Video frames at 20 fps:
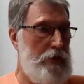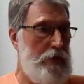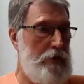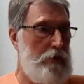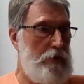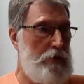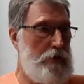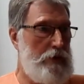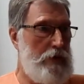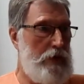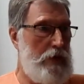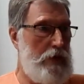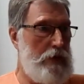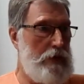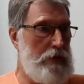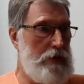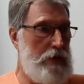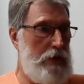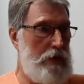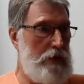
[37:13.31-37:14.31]
will tell
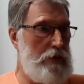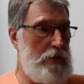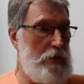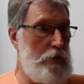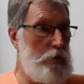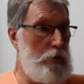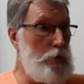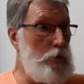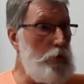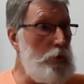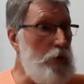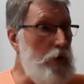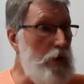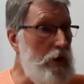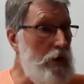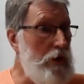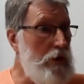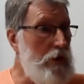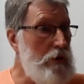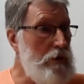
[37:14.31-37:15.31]
us that the
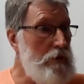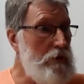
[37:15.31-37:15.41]
ruler